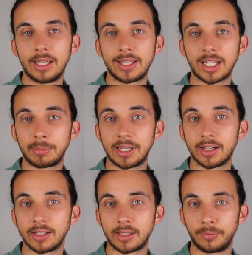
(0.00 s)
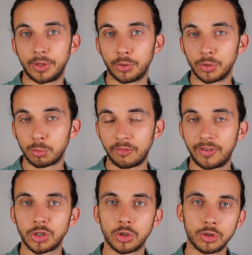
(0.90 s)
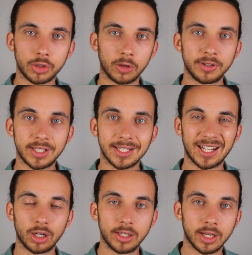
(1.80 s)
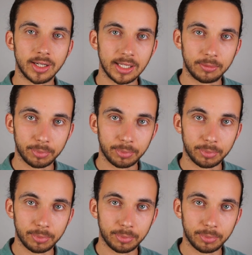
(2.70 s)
That's because those professional services that are done in